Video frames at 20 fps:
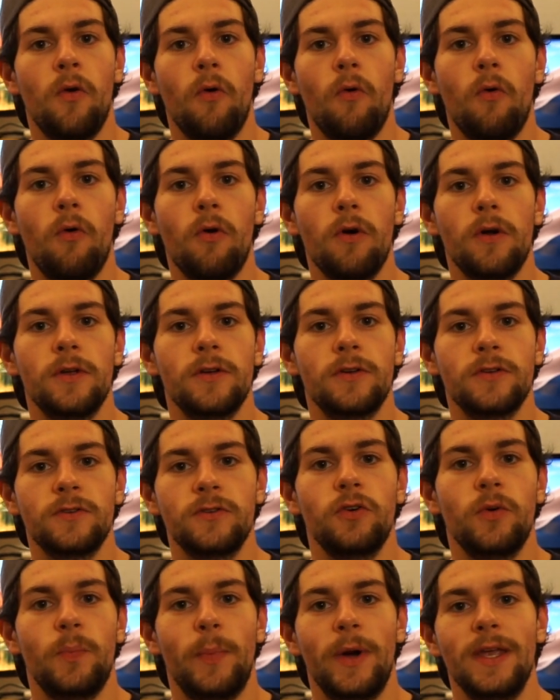or you can
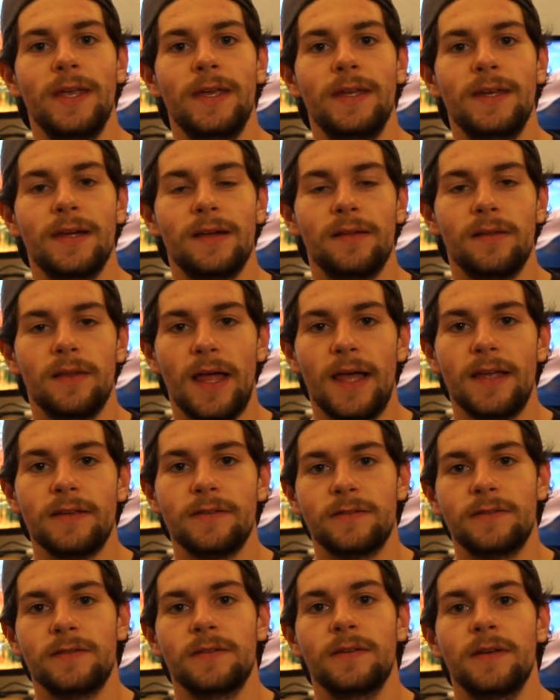do it by eating
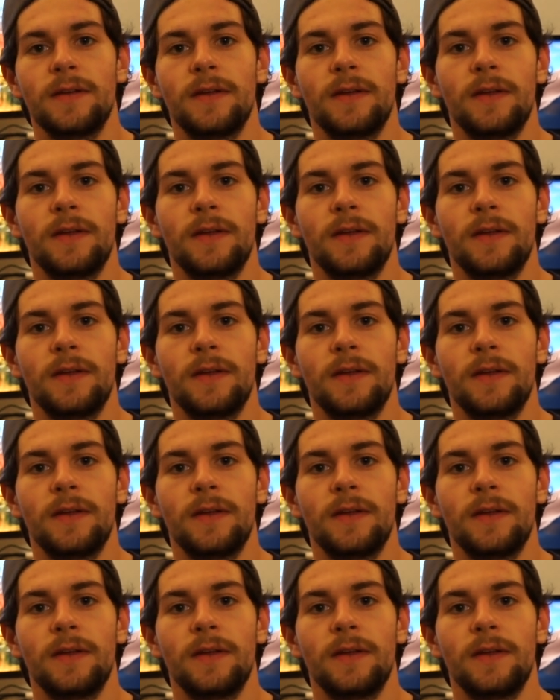less.